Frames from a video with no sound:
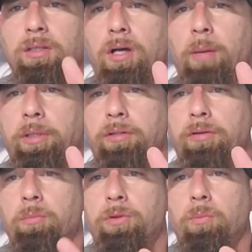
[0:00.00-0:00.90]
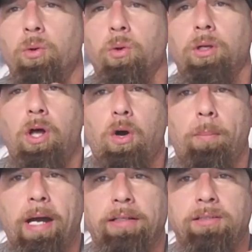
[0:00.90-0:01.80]
the more
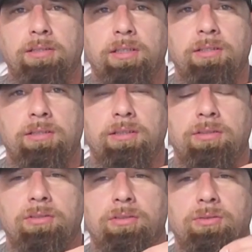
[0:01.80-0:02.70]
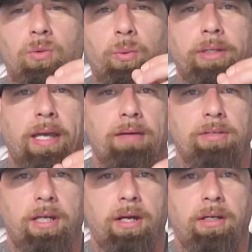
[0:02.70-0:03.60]
law-abiding citizens we
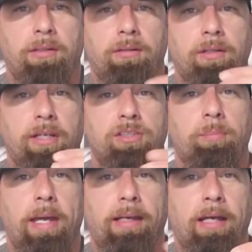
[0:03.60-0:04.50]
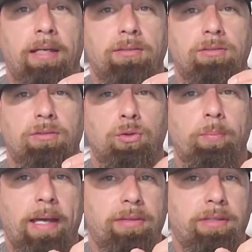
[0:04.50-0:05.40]
have carrying, the less bad guys do
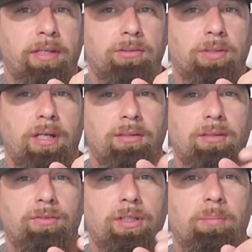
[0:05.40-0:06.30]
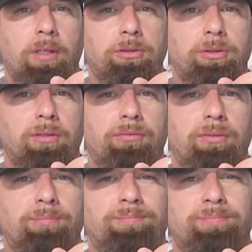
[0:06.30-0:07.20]
bad things, right? If you get my drift.